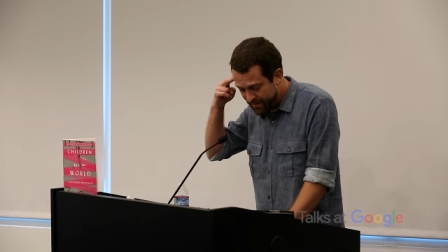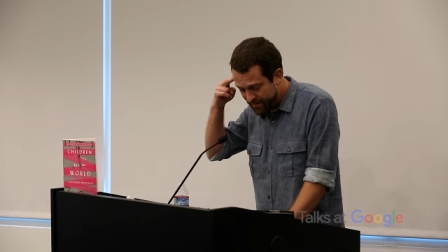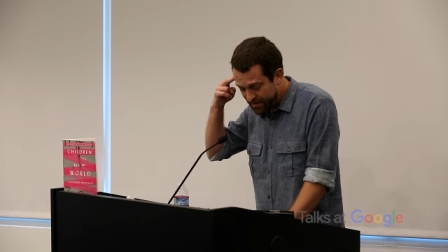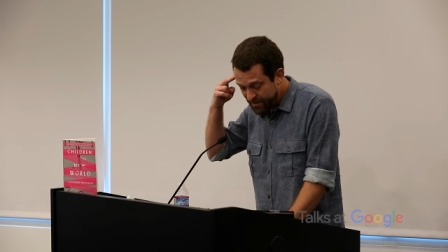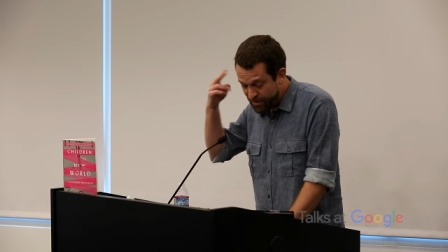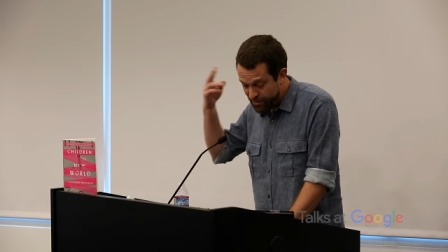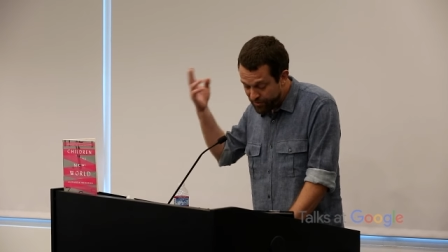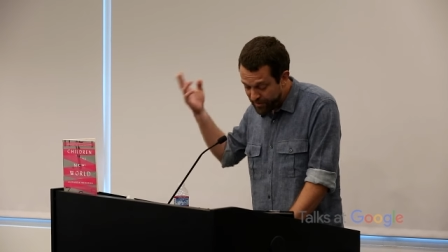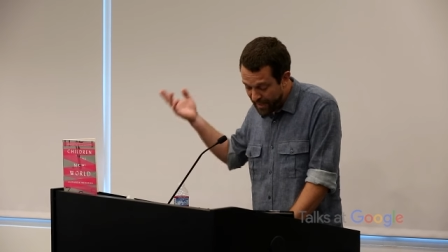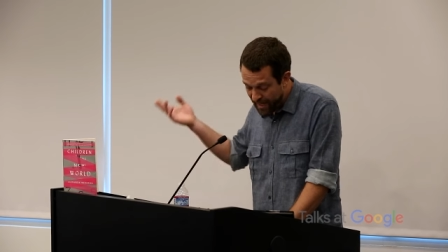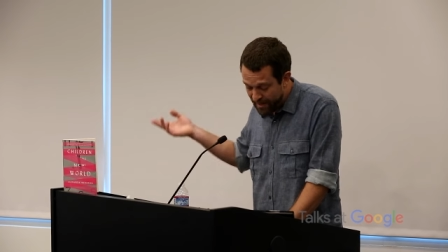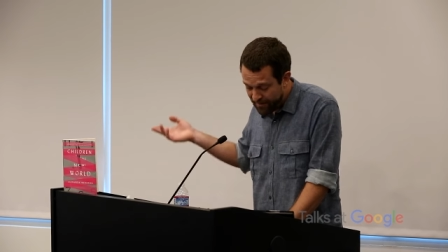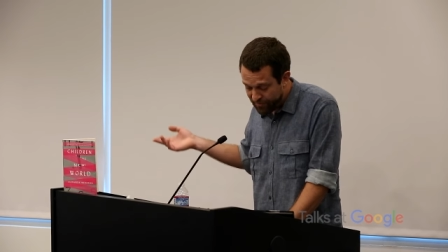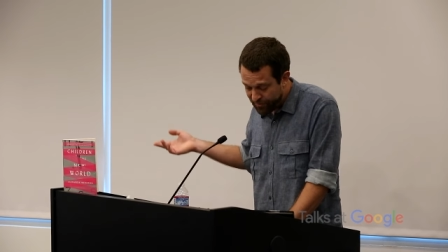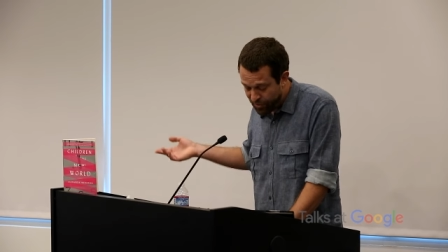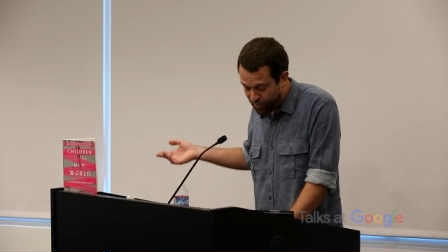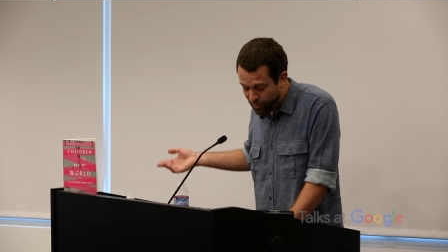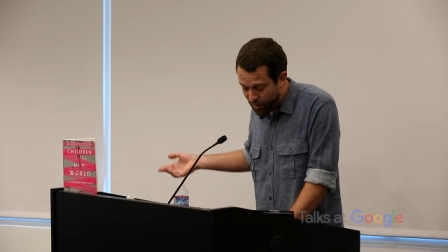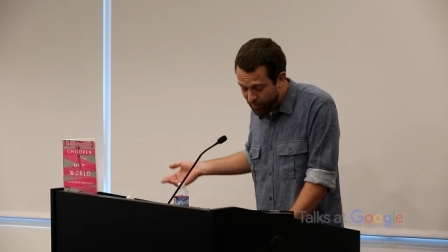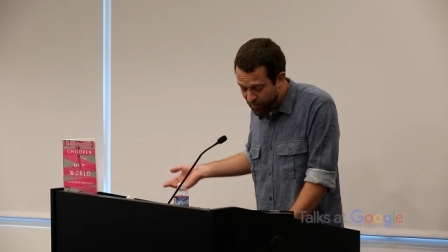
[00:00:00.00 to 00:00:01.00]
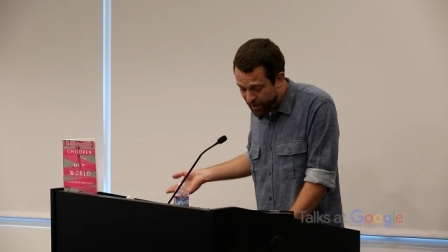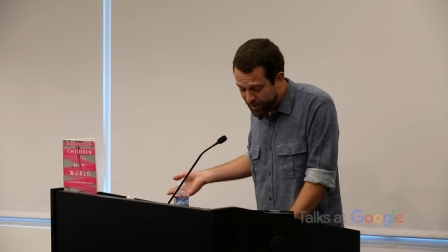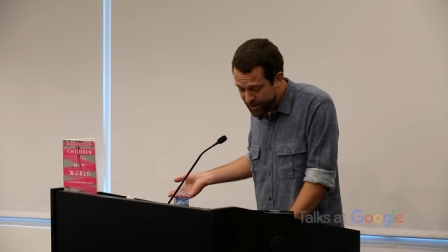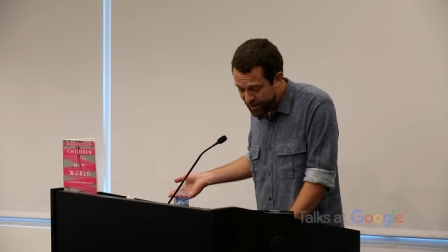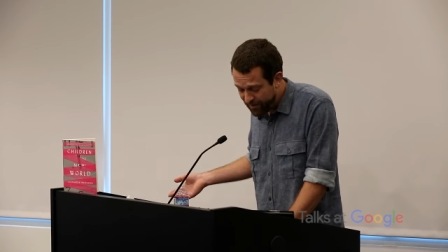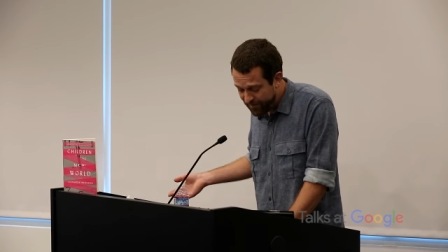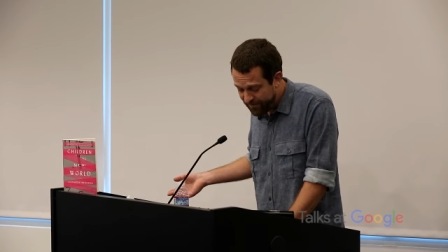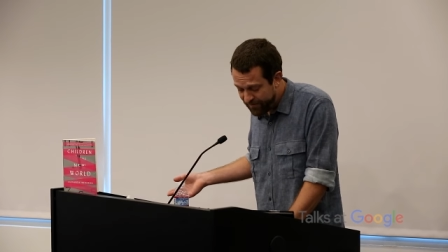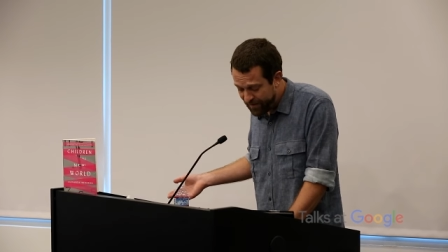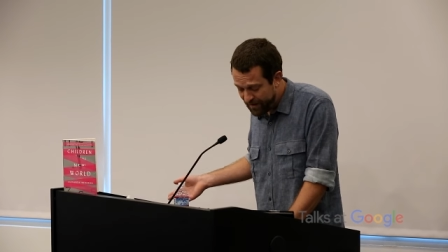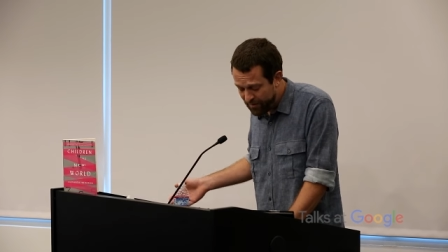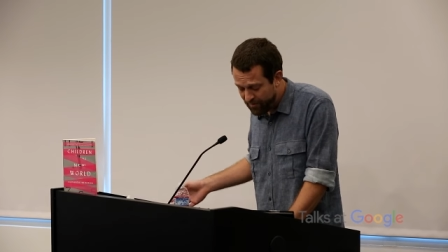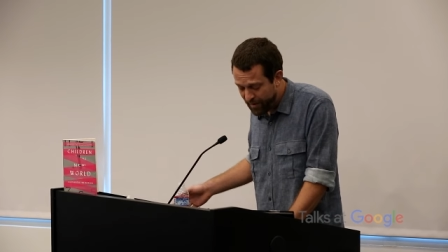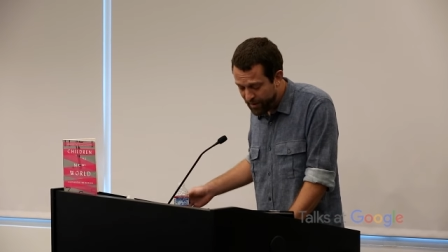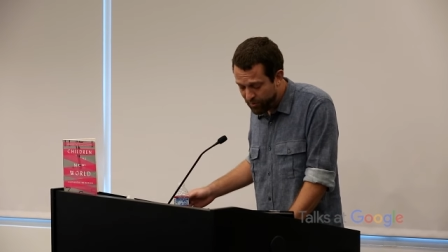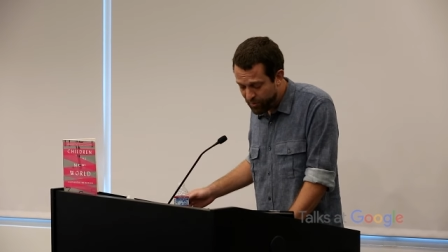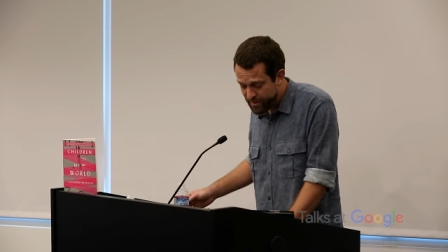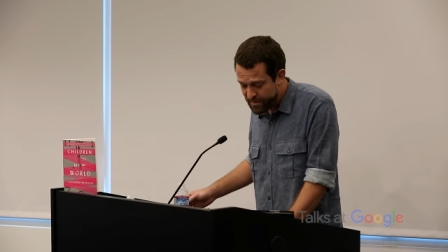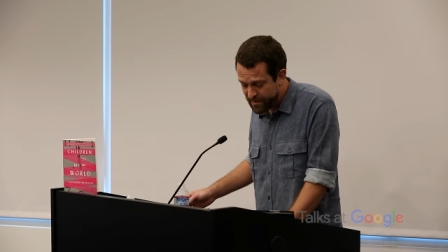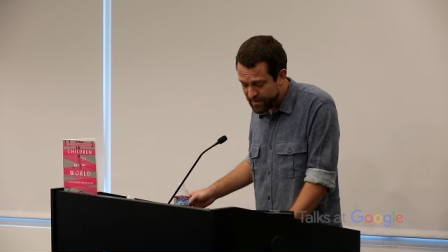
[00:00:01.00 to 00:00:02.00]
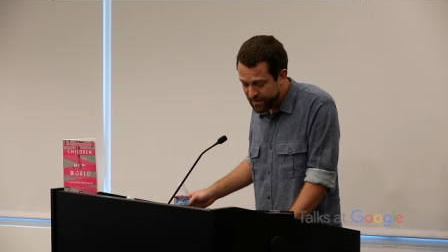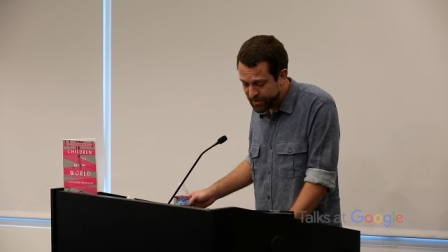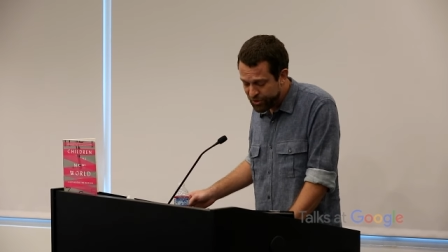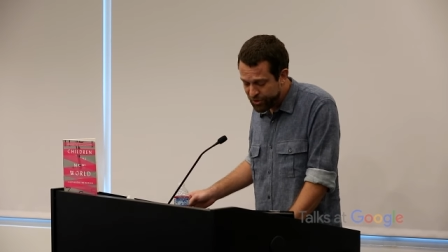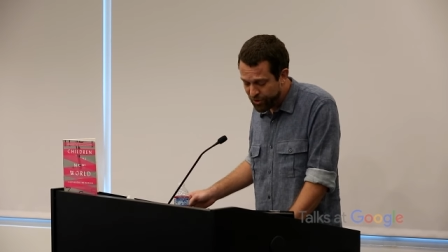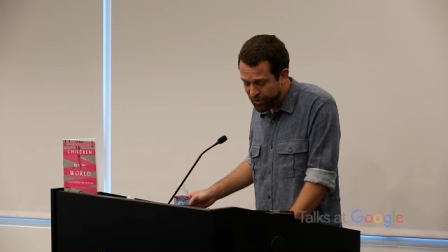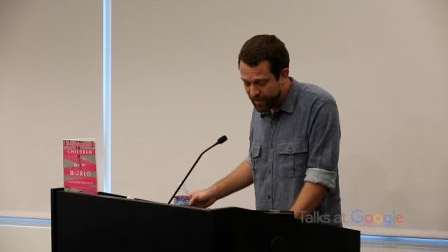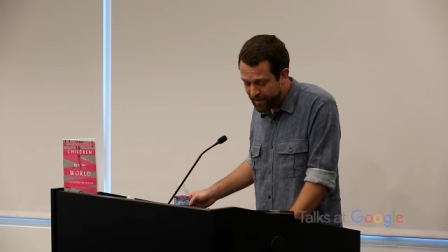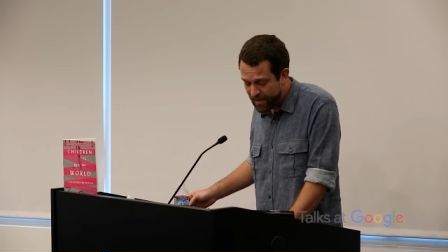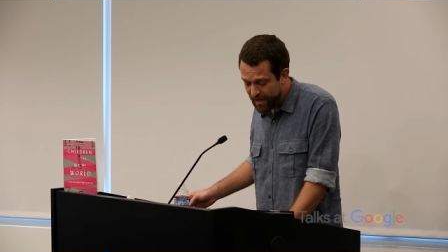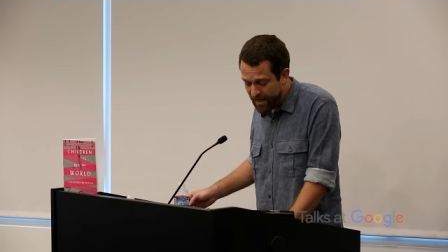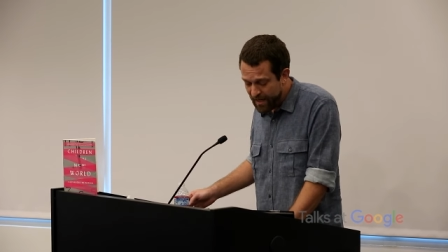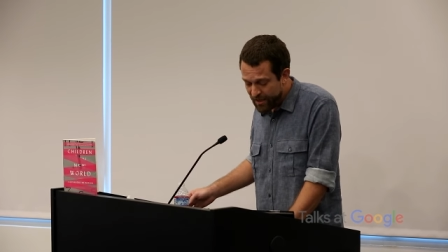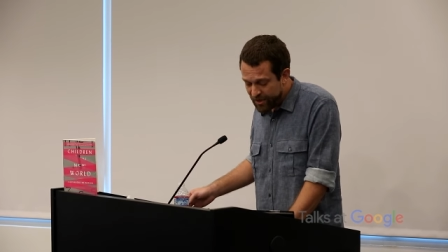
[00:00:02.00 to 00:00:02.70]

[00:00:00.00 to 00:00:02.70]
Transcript: Soon after, while watching a film I wasn't enjoying,